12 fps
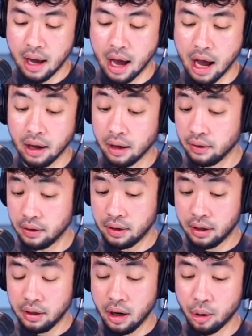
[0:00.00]
And then
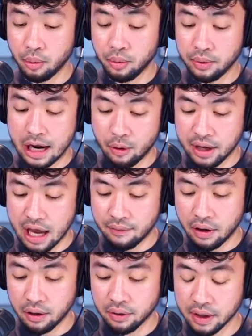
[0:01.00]
there you go. Now we
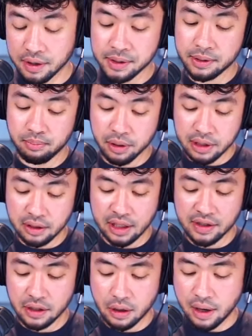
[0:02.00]
have all of this, but then
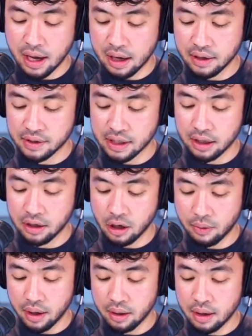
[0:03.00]
let's go ahead and say, you
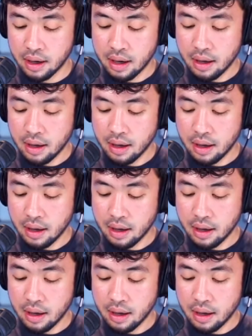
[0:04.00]
know what?